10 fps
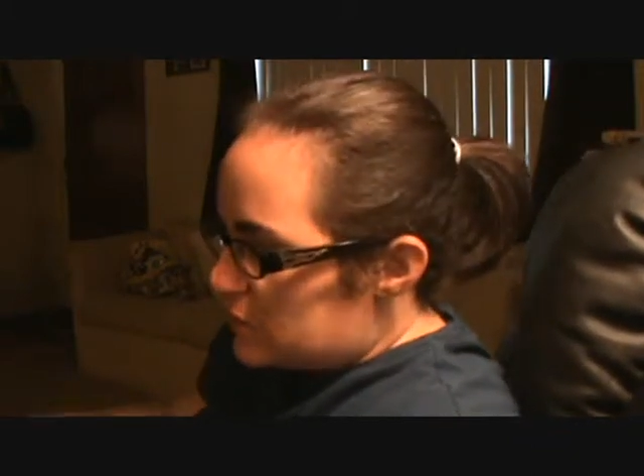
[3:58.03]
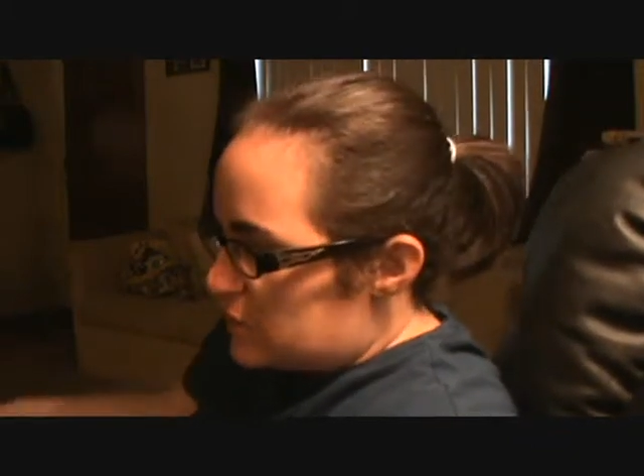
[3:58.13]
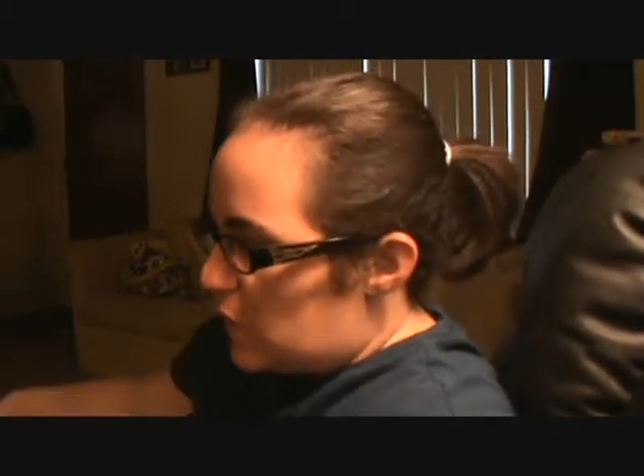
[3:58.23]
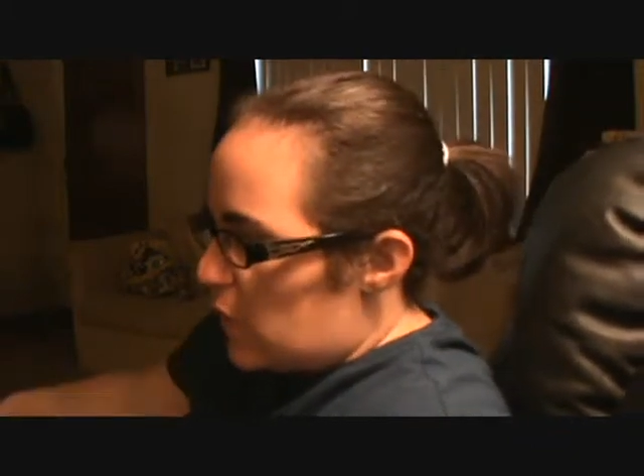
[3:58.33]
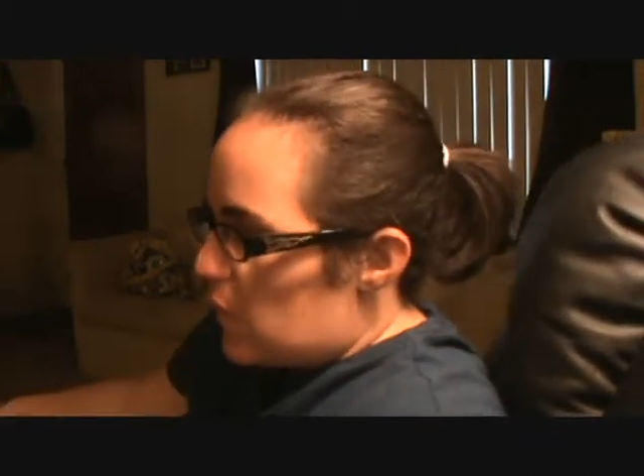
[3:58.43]

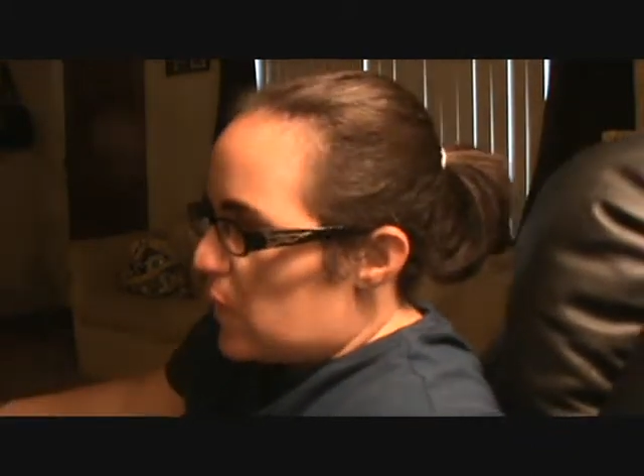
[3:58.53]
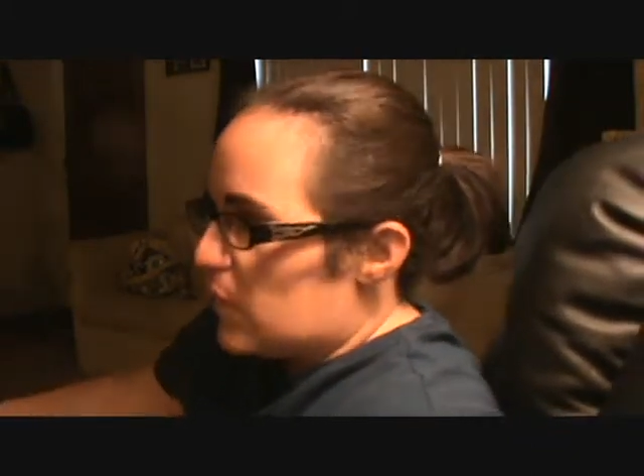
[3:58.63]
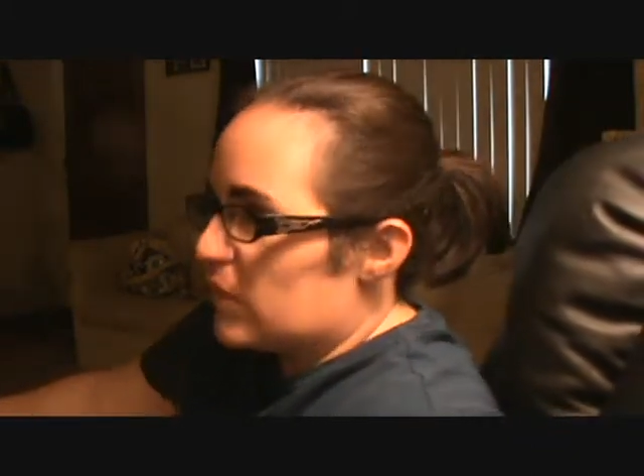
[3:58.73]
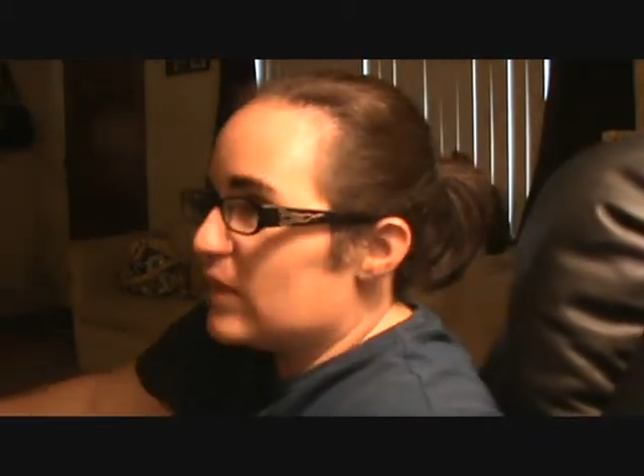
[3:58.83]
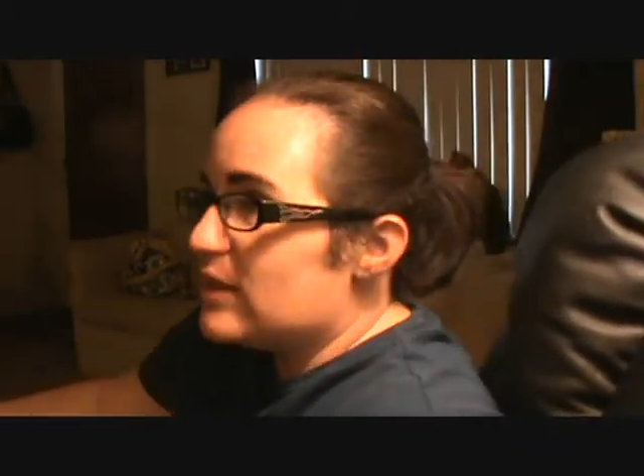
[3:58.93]

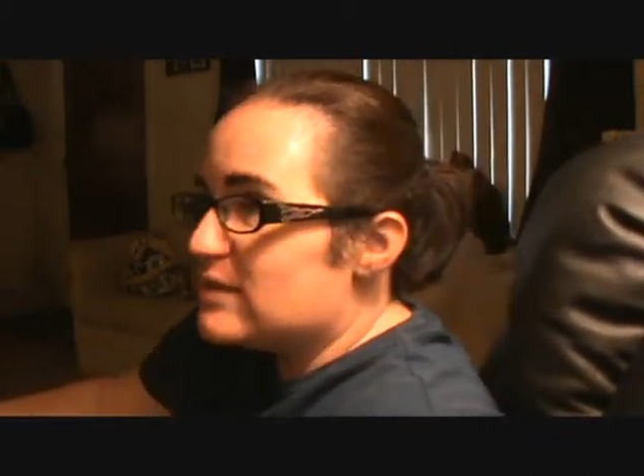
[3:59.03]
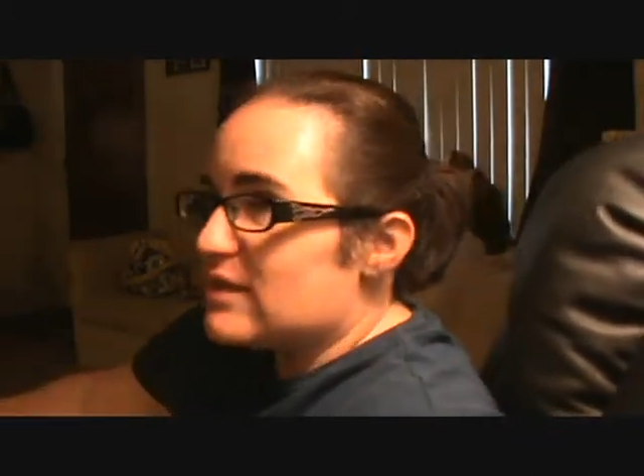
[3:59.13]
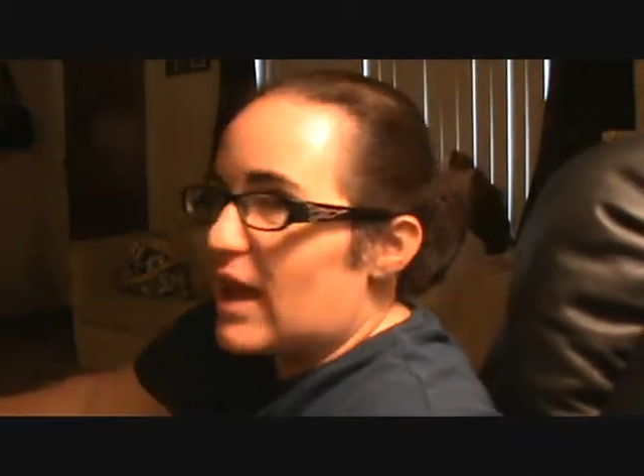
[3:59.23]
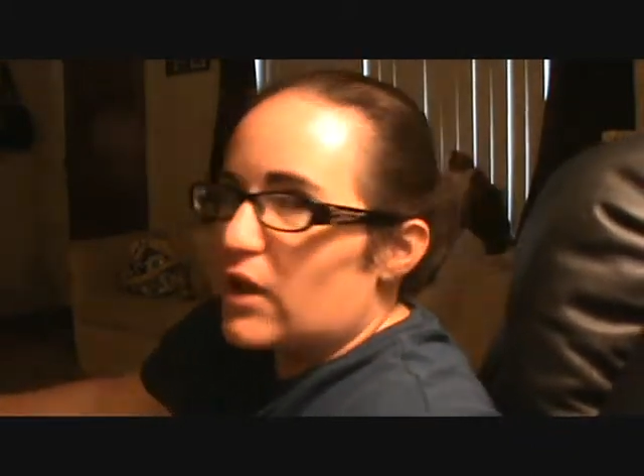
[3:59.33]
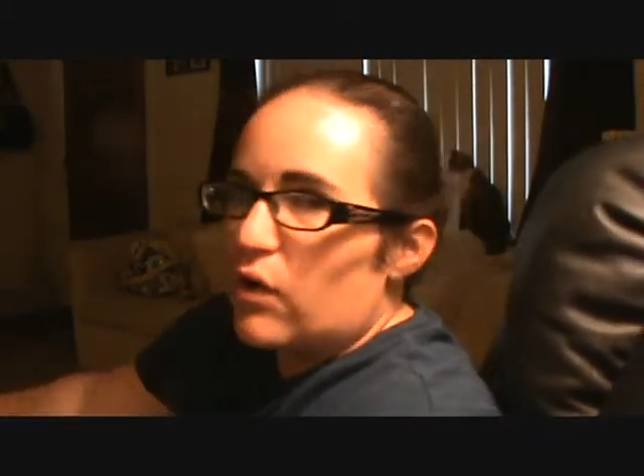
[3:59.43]
So this
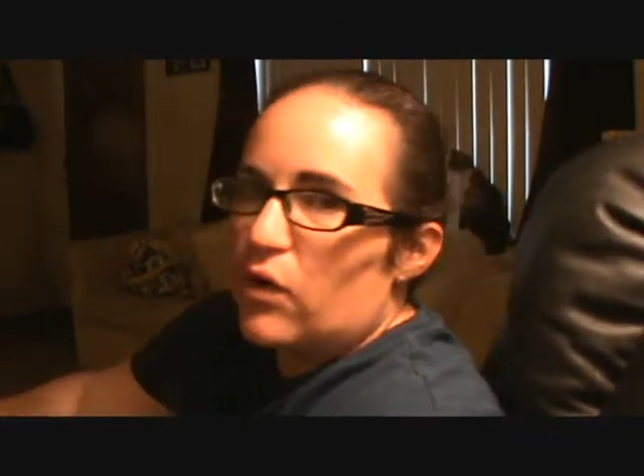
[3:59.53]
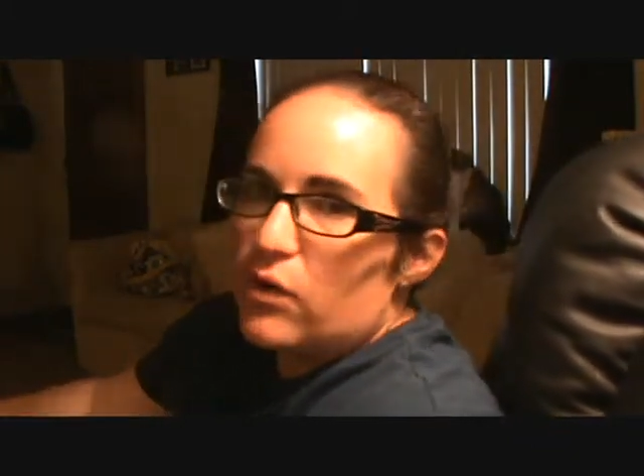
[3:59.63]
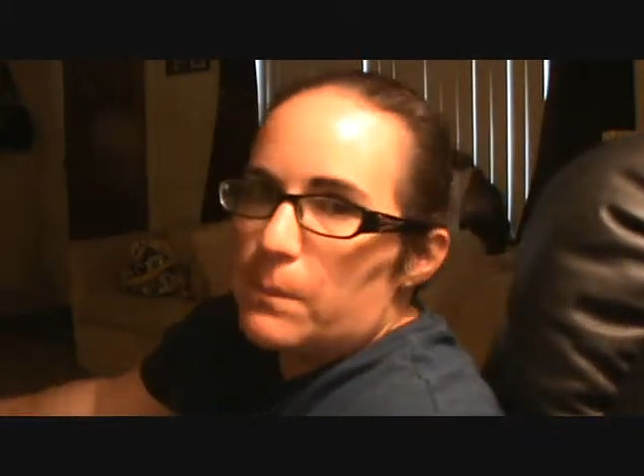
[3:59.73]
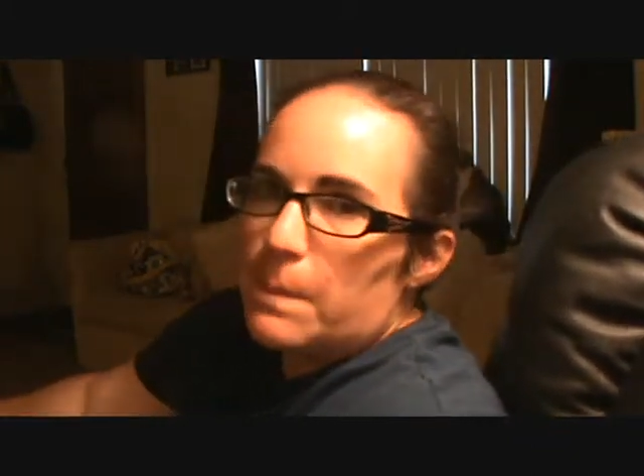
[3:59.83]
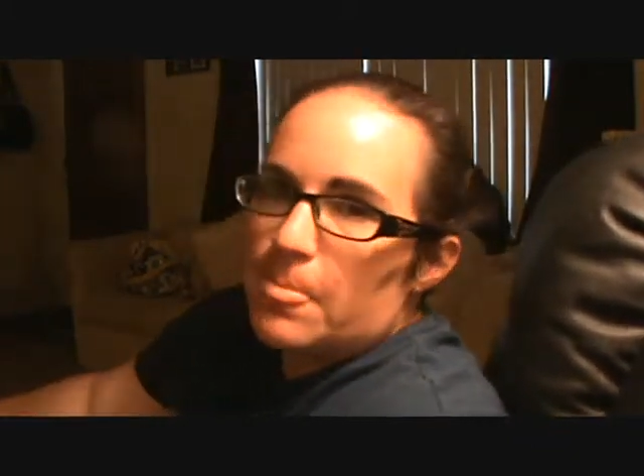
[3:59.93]
cycle,